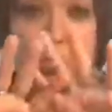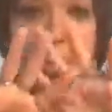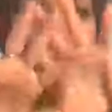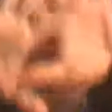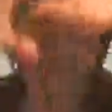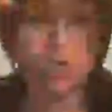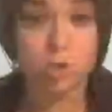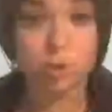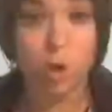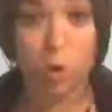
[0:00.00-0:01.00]
Don't try
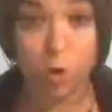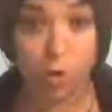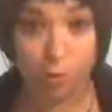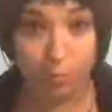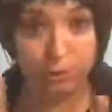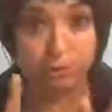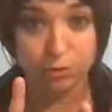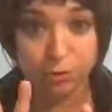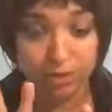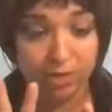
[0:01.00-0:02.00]
and do a whole
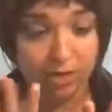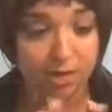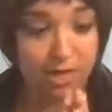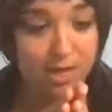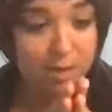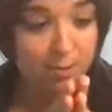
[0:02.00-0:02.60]
QuickBooks tutorial.